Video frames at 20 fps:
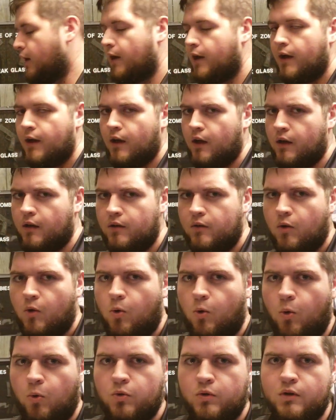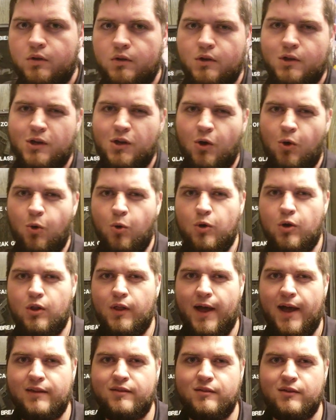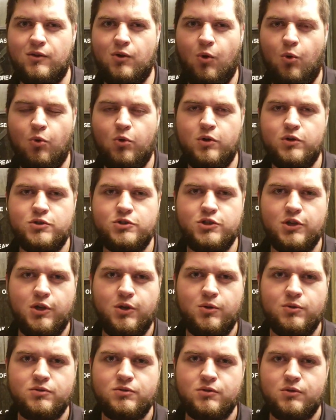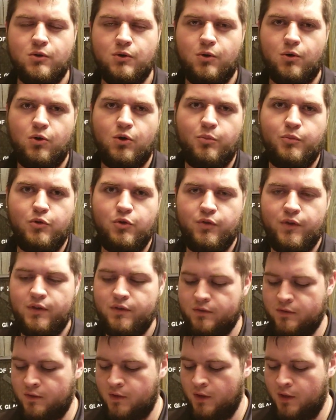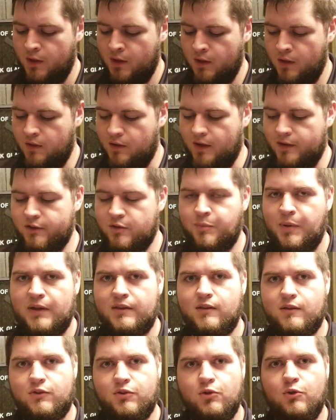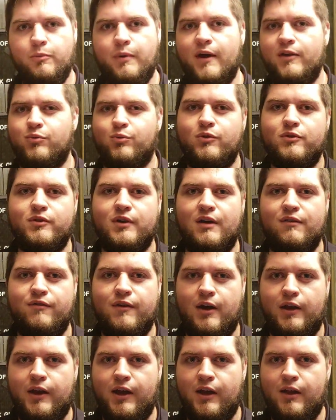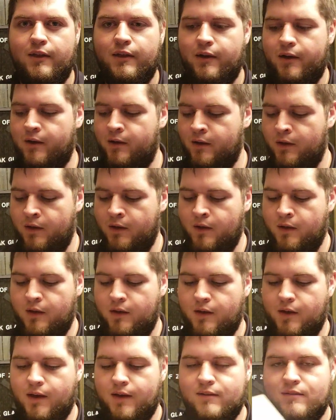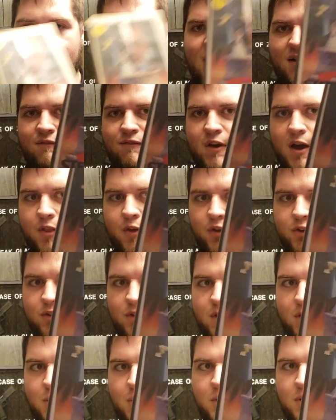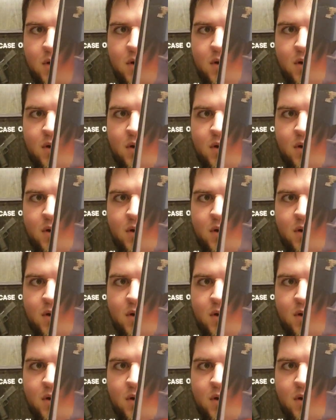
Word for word: uh, old cult classic horror shows or horror movies. I just picked the two best ones I found out of there. Uh, Stepfather 2,